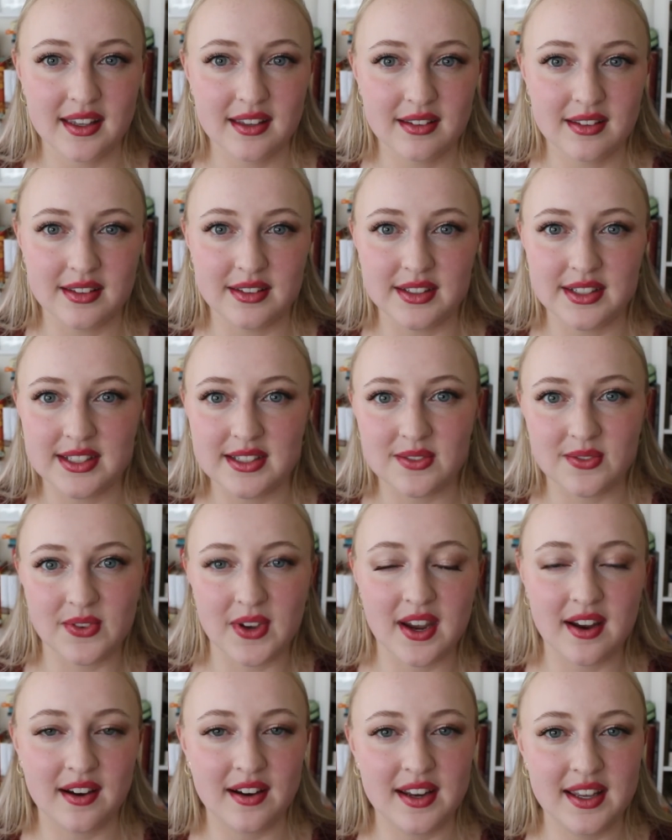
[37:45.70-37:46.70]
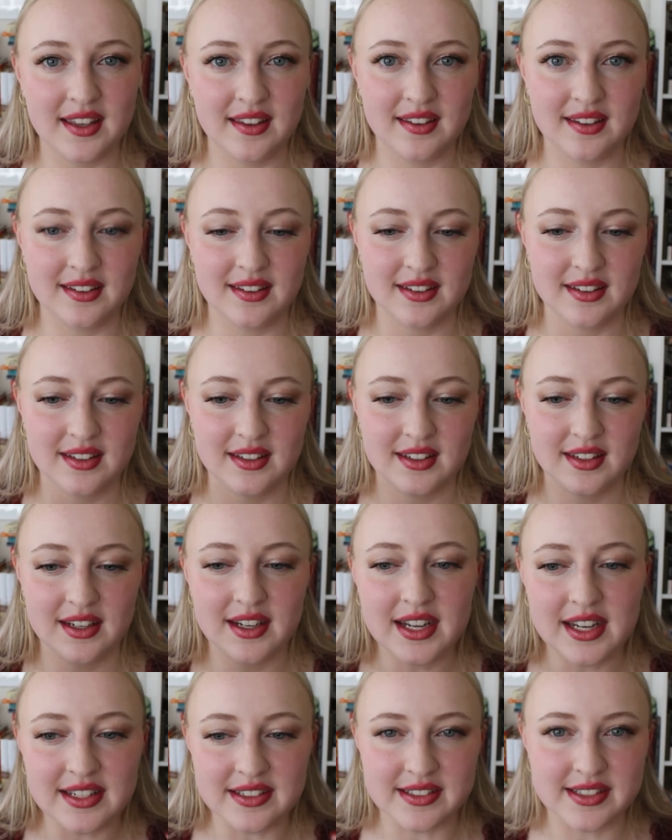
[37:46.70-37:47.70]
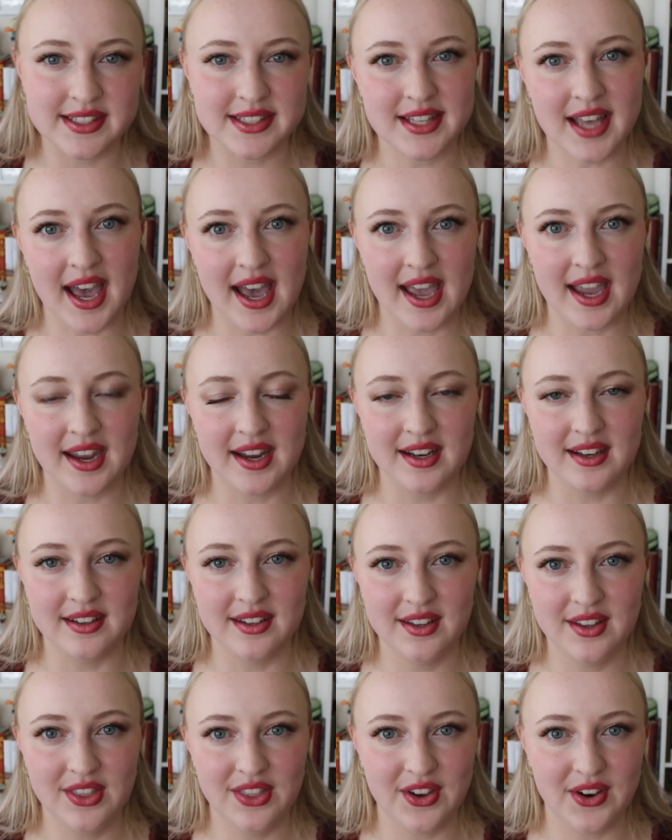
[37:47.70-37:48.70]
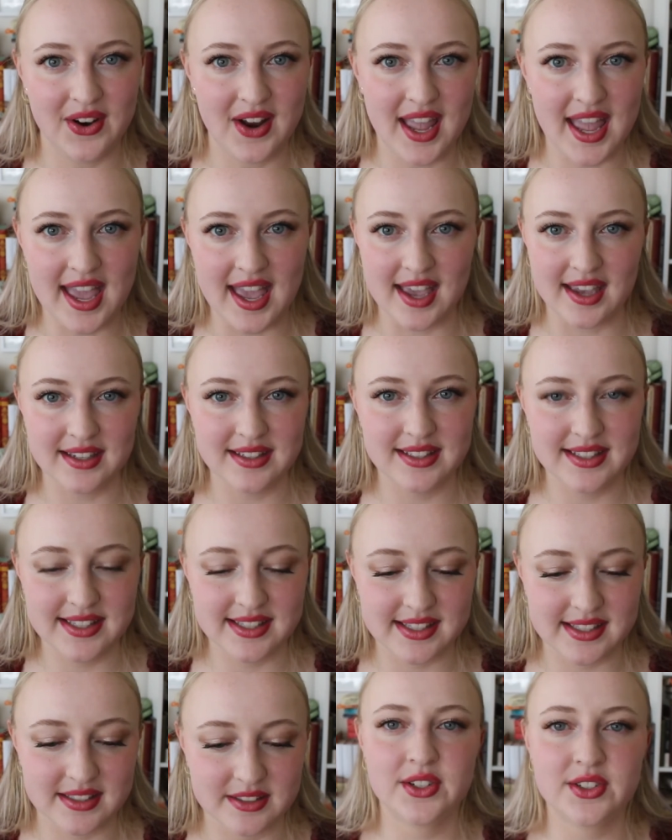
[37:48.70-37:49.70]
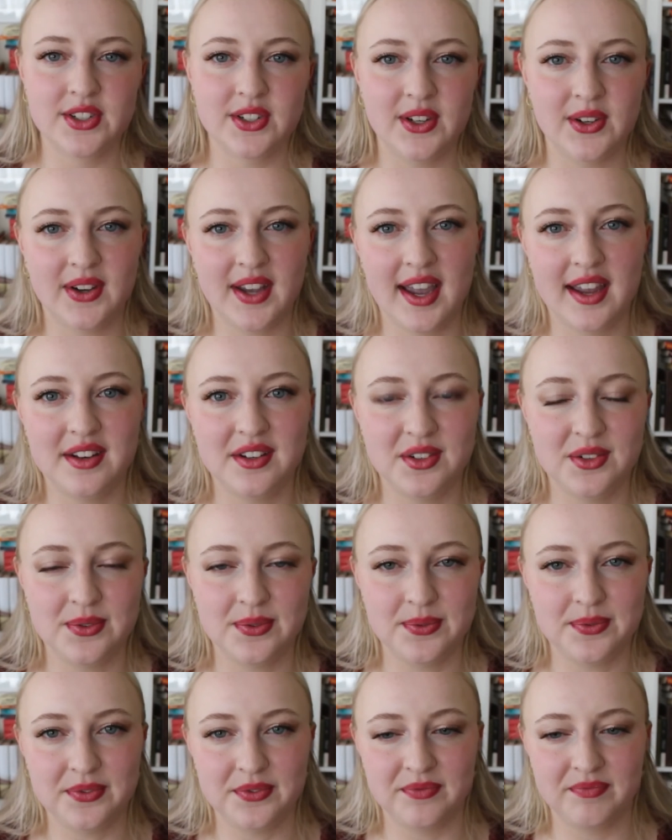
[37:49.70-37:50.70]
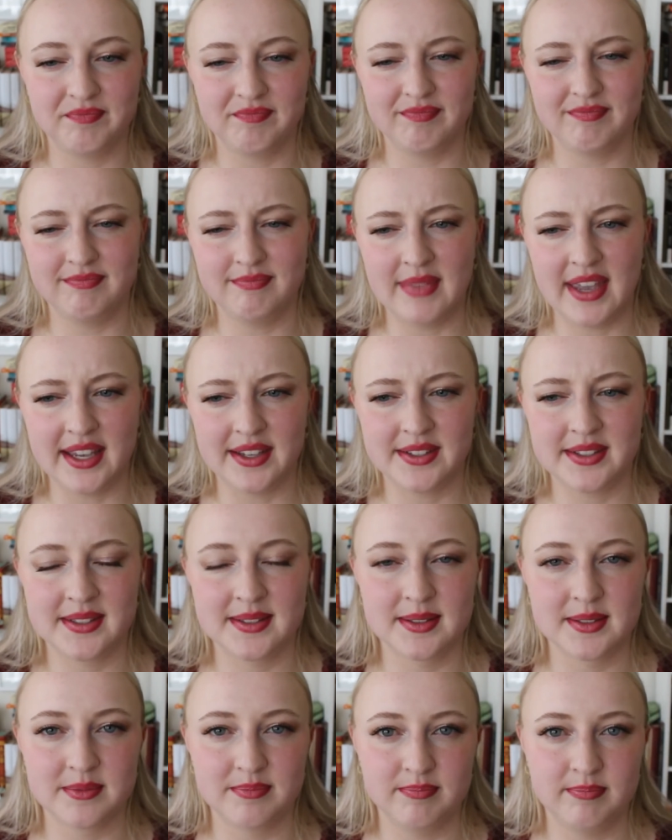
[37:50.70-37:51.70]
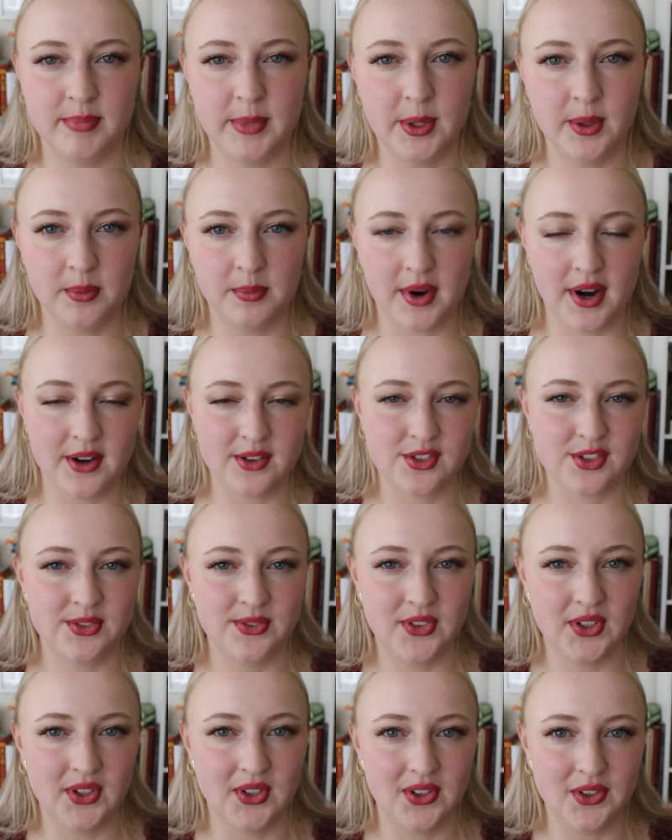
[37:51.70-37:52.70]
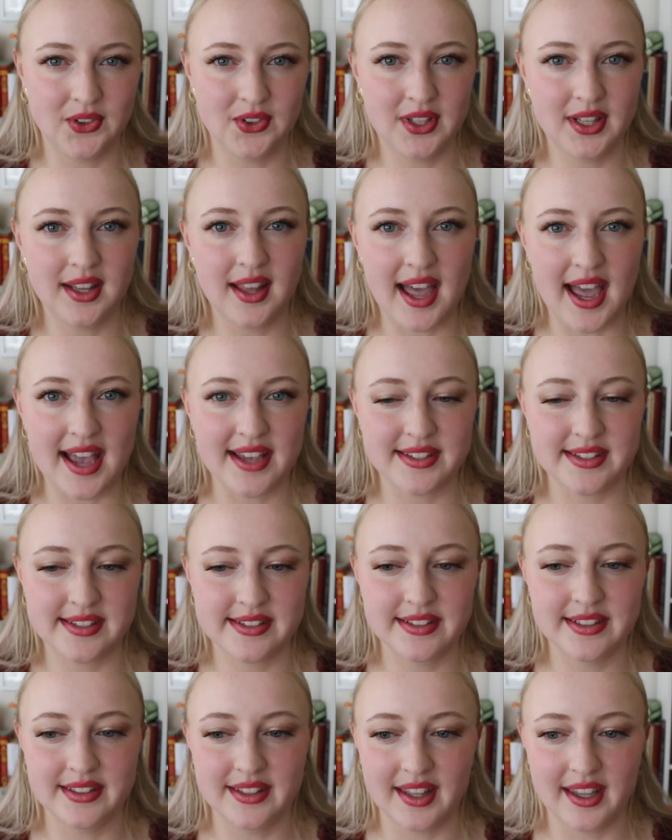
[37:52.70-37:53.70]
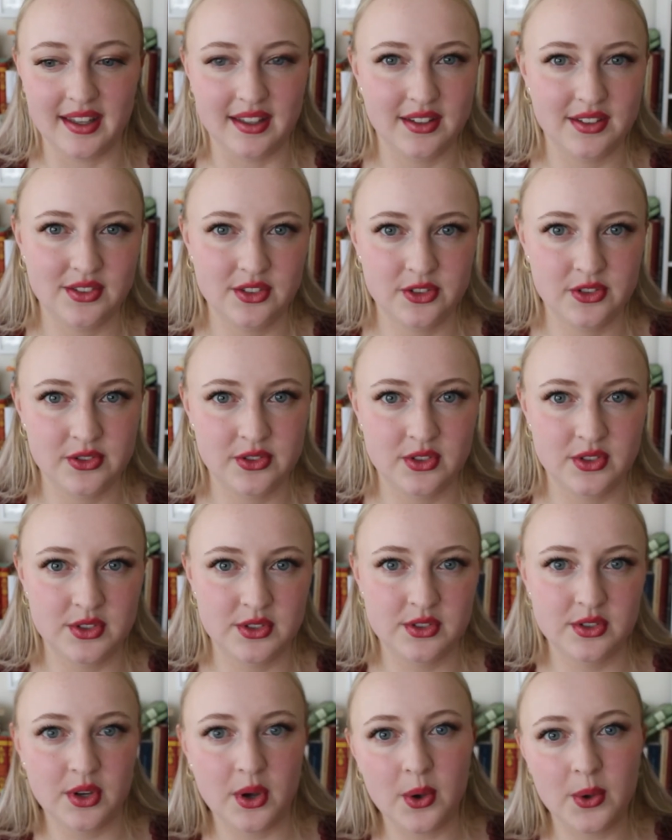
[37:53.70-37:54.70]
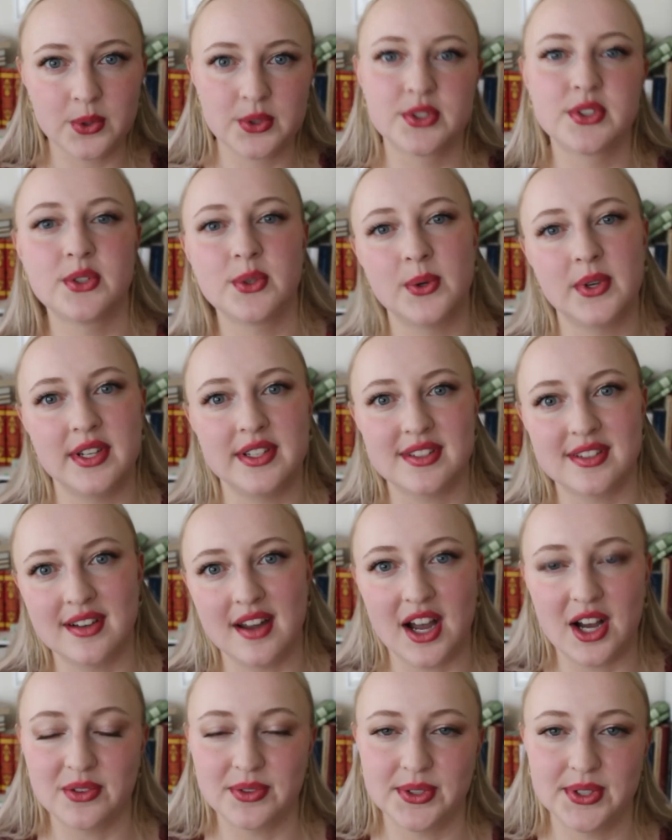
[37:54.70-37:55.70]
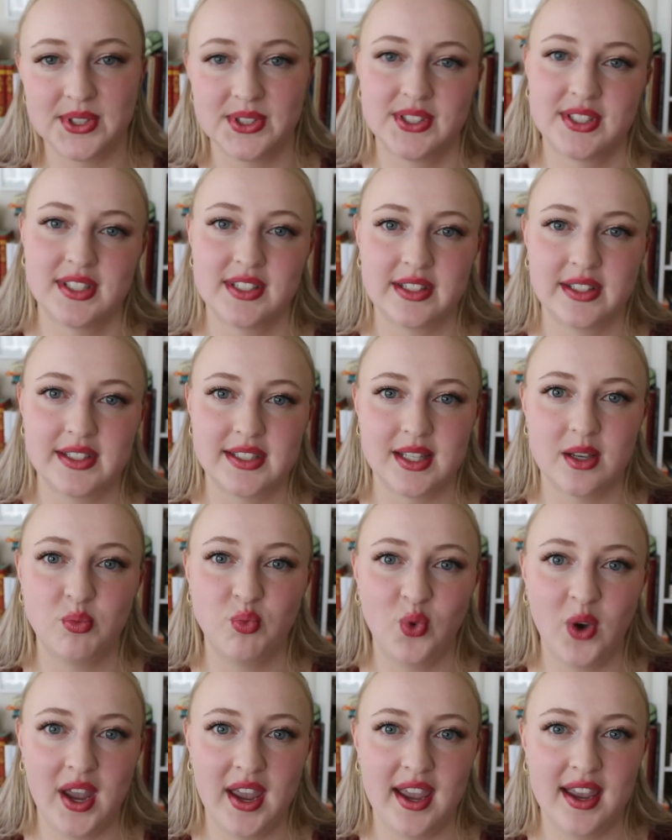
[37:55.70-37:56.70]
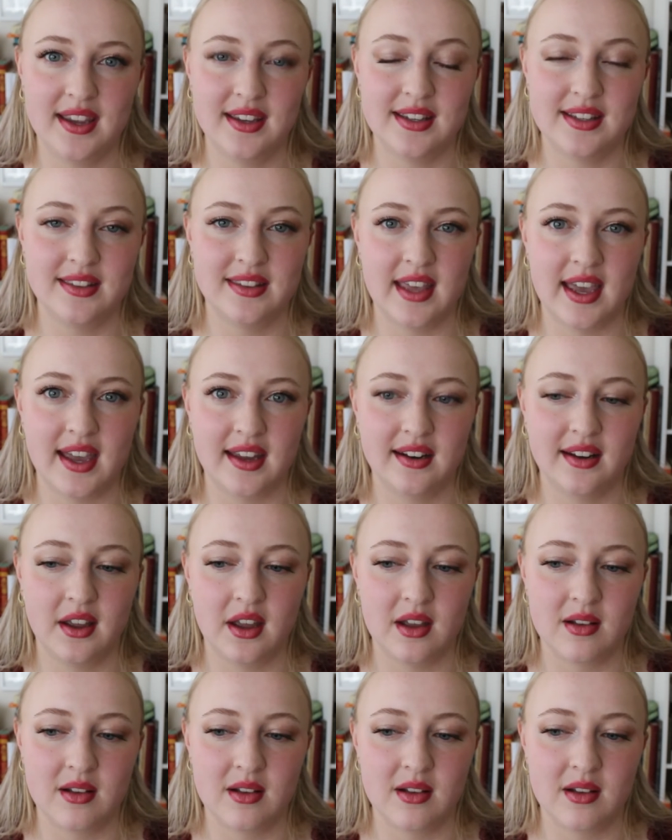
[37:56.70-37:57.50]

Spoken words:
It's very inside their heads, which, kind of makes Middlemarch feel classed in like Tolstoy's novels in some way, in that